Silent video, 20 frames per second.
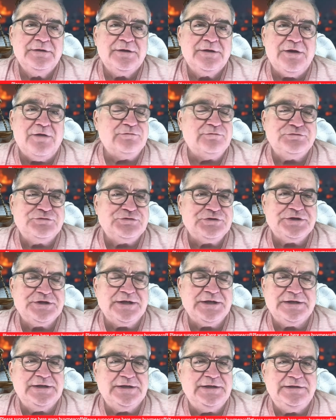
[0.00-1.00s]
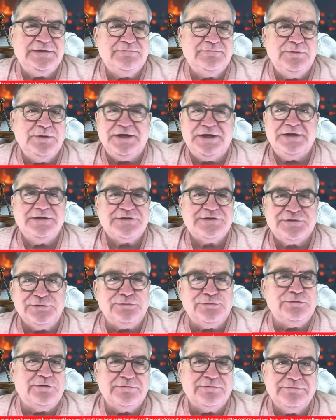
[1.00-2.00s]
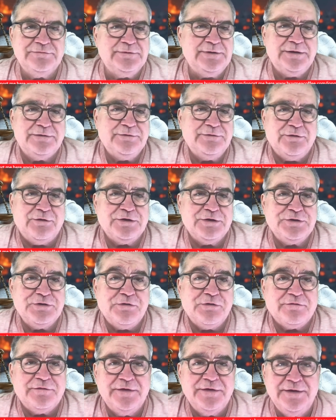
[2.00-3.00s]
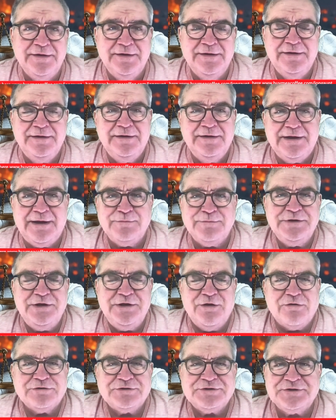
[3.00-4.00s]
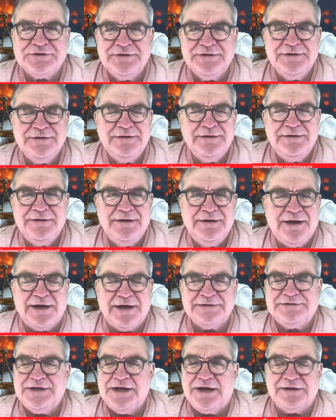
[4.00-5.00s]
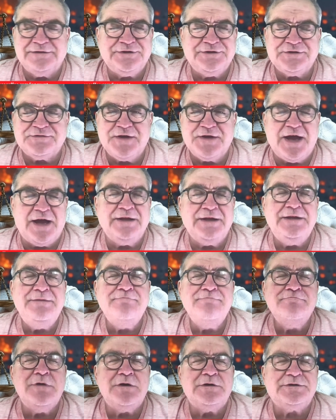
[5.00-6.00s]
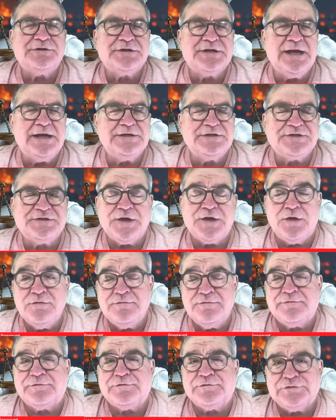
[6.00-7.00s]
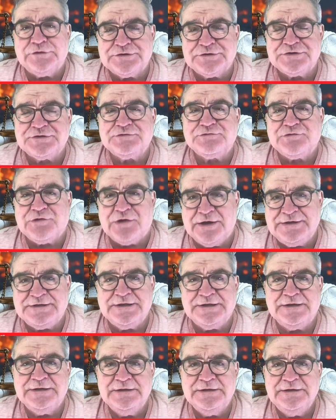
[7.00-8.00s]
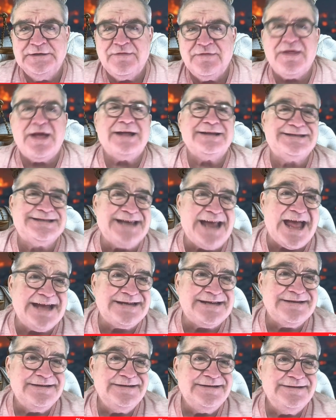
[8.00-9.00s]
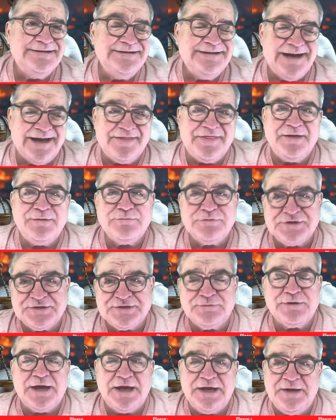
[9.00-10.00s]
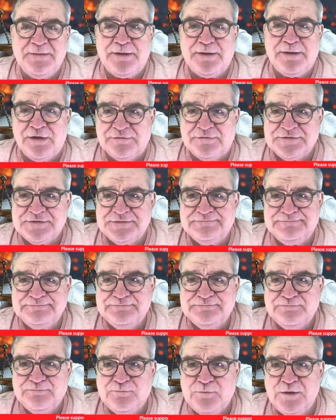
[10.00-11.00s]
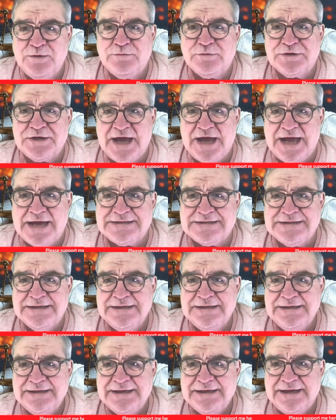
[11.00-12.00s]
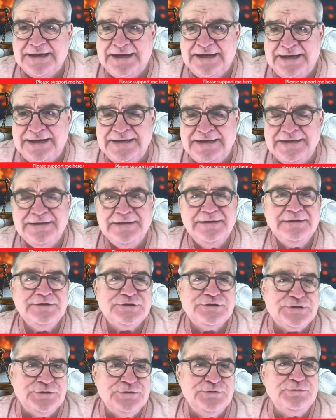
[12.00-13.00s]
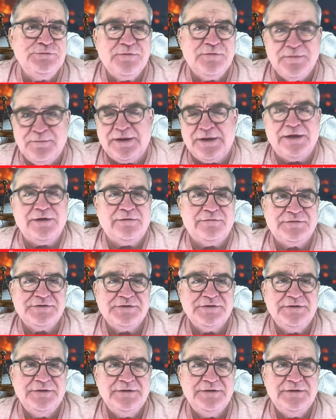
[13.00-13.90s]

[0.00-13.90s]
Coventry City, we didn't score. Well, not enough. And we lost. And he must get so frustrated. That said, I think we'll still get in the playoffs. We will get into the playoffs.